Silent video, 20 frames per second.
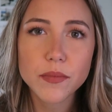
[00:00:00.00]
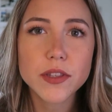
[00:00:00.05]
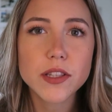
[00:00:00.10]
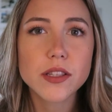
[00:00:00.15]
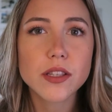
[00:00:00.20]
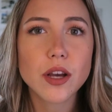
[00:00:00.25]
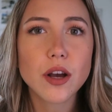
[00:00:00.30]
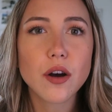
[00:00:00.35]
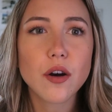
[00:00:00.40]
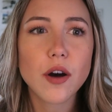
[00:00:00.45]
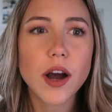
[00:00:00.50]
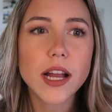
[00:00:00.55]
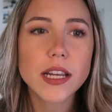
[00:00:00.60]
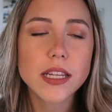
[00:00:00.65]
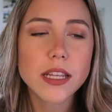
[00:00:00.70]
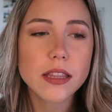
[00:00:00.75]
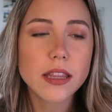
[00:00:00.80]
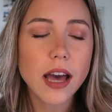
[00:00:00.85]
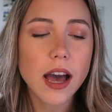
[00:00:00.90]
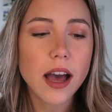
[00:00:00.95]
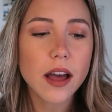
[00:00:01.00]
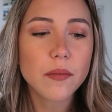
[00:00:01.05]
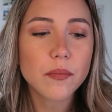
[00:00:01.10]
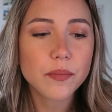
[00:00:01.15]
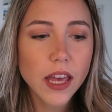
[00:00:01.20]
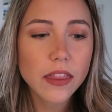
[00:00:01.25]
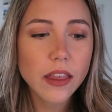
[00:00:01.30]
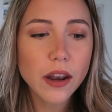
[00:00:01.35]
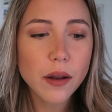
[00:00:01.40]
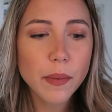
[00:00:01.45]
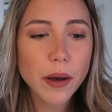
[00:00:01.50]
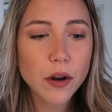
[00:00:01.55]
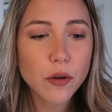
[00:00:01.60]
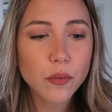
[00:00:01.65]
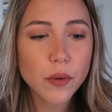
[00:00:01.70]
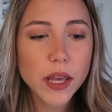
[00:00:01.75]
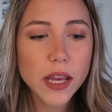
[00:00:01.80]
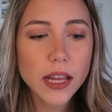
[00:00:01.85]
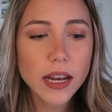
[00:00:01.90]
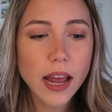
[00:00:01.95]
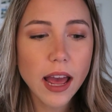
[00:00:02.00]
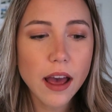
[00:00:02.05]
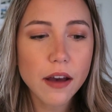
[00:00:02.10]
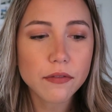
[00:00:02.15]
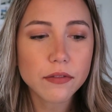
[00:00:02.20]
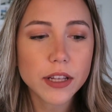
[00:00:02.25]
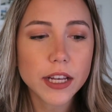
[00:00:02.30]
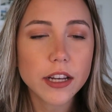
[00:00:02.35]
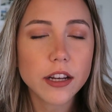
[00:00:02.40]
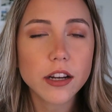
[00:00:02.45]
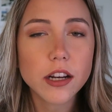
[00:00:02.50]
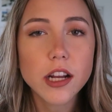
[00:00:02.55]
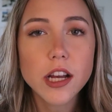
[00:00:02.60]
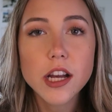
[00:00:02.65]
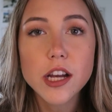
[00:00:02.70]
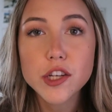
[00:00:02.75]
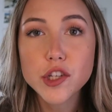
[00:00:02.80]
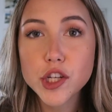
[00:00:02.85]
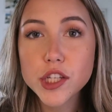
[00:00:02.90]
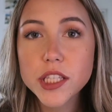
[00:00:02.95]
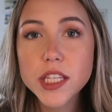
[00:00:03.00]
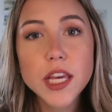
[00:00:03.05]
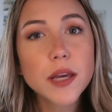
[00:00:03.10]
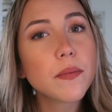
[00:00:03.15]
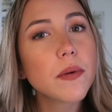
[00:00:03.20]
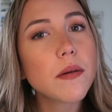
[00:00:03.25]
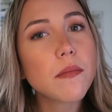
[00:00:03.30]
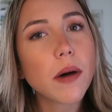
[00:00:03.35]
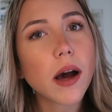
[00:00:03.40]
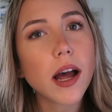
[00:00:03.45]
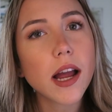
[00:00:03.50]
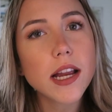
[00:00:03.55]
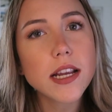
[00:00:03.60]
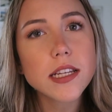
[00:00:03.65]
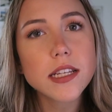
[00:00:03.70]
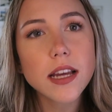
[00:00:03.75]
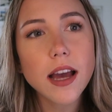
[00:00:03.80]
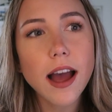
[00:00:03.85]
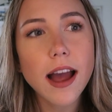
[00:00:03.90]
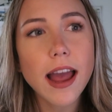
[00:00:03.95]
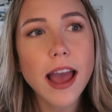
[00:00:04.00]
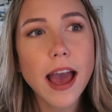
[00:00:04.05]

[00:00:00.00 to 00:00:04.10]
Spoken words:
So I did that. And then about a week and a half later, just keep in mind,